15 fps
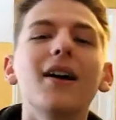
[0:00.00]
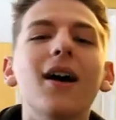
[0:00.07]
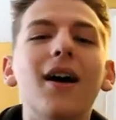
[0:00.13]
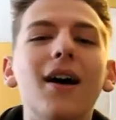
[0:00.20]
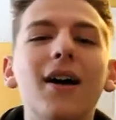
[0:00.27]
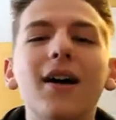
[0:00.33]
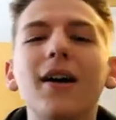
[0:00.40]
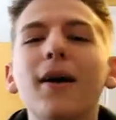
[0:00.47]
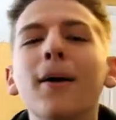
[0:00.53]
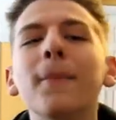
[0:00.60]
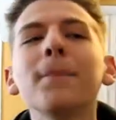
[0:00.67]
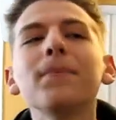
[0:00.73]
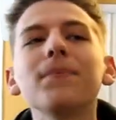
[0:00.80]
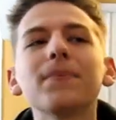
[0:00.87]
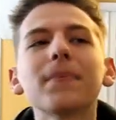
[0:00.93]

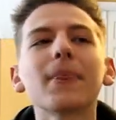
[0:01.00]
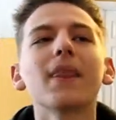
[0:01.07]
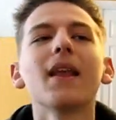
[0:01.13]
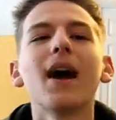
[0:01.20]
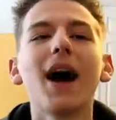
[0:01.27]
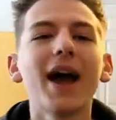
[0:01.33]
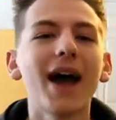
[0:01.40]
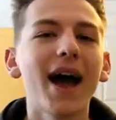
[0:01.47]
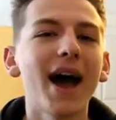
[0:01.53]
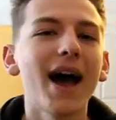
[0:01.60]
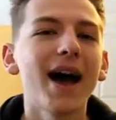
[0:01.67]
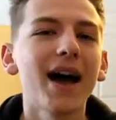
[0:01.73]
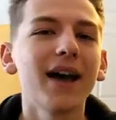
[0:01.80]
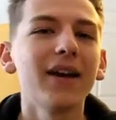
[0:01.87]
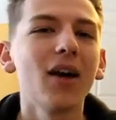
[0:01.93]
I
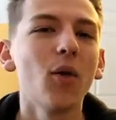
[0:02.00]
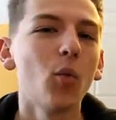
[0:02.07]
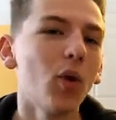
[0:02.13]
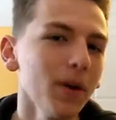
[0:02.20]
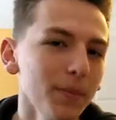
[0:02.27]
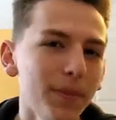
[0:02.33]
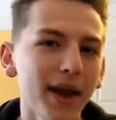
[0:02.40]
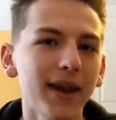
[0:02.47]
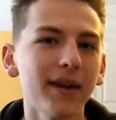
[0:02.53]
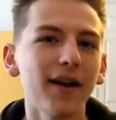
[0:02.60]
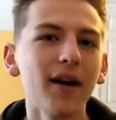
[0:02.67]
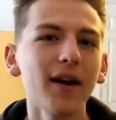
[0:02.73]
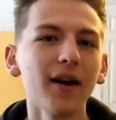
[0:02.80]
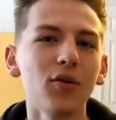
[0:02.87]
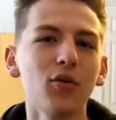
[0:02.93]
had 1
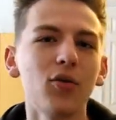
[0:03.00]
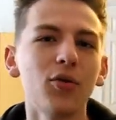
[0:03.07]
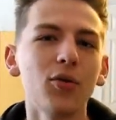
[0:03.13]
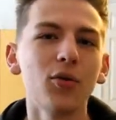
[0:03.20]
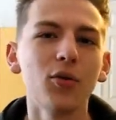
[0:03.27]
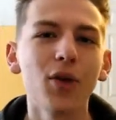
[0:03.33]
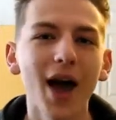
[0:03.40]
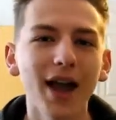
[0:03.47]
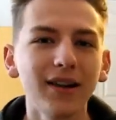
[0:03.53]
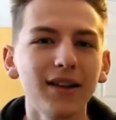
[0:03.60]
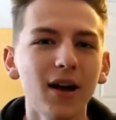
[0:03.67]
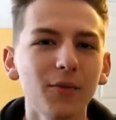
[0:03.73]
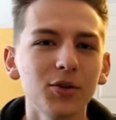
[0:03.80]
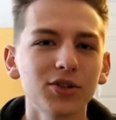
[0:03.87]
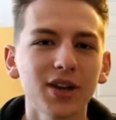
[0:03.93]
beta who ended
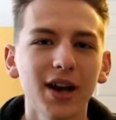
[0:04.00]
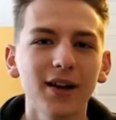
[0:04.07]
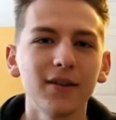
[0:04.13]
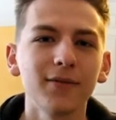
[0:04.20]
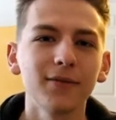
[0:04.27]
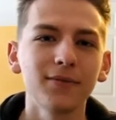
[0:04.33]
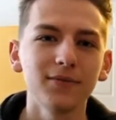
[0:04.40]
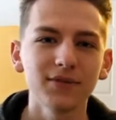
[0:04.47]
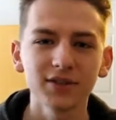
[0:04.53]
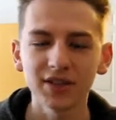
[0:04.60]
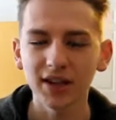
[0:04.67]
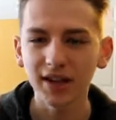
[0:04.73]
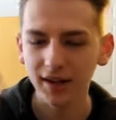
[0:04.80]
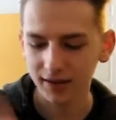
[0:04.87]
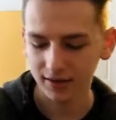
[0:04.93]
up just kind of
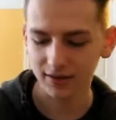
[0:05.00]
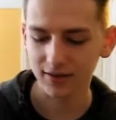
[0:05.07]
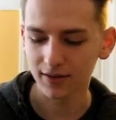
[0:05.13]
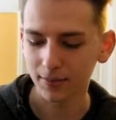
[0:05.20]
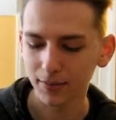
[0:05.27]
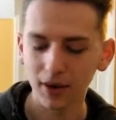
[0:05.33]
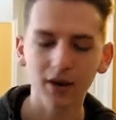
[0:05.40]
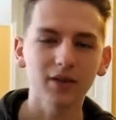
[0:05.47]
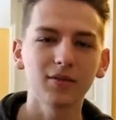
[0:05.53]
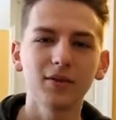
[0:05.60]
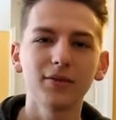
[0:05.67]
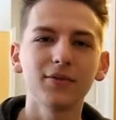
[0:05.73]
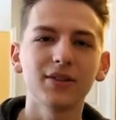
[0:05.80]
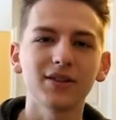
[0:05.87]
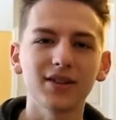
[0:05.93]
sinking to the bottom
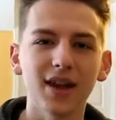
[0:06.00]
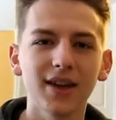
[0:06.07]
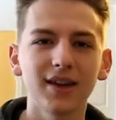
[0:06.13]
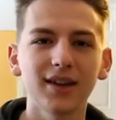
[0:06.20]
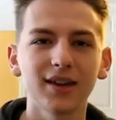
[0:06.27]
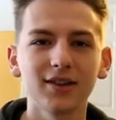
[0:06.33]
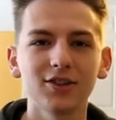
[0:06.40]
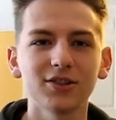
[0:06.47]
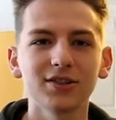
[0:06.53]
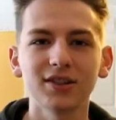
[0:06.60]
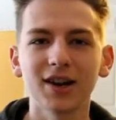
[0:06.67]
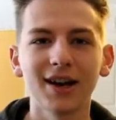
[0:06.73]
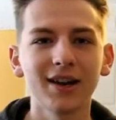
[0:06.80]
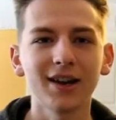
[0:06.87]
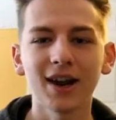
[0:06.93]
of the tank and just
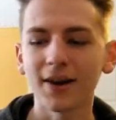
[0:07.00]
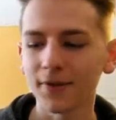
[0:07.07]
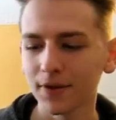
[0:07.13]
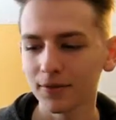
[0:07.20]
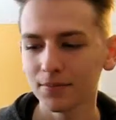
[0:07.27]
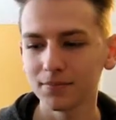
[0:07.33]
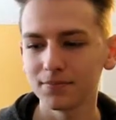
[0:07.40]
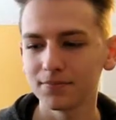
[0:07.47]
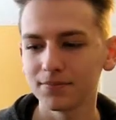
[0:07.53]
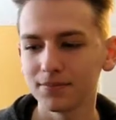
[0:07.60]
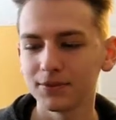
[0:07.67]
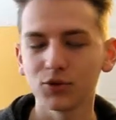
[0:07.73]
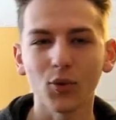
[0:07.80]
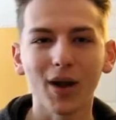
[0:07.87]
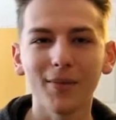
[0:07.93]
kind of never
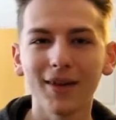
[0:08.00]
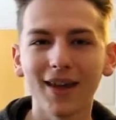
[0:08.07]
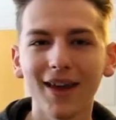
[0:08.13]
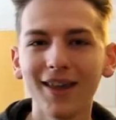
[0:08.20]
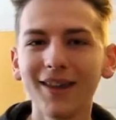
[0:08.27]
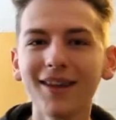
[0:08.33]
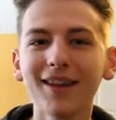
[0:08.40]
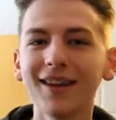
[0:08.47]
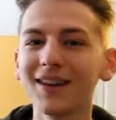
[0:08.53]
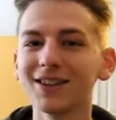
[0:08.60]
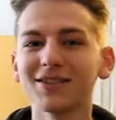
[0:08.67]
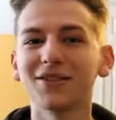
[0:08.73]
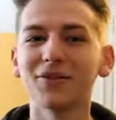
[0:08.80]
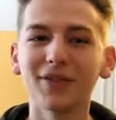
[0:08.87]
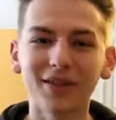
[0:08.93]
swam again. So we